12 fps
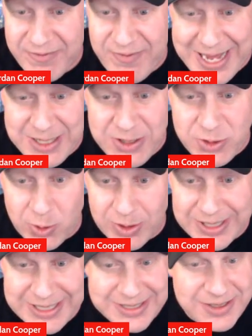
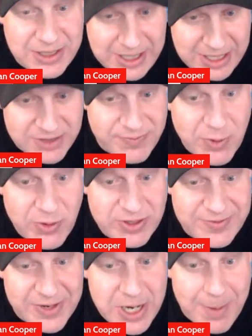FanDuel has
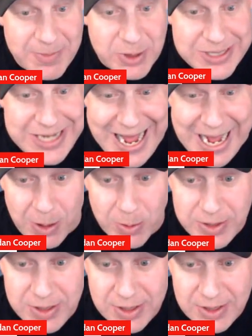moved the number
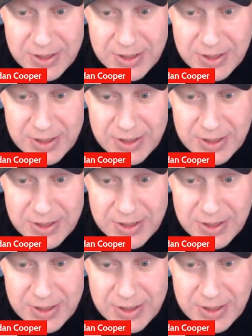down